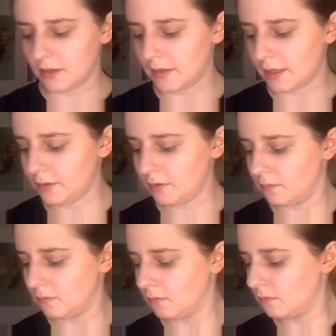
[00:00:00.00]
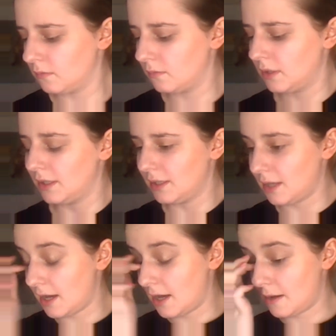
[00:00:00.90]
not that one,
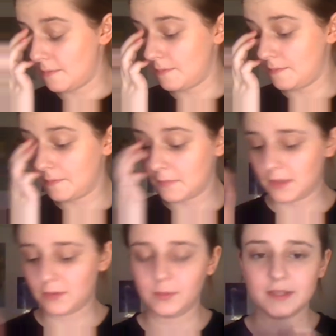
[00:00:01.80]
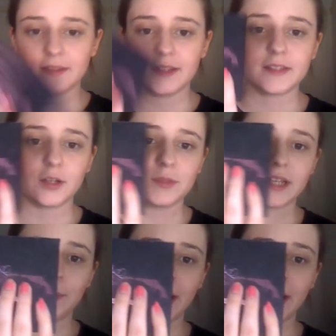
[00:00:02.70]
I'm going to be using this Urban Decay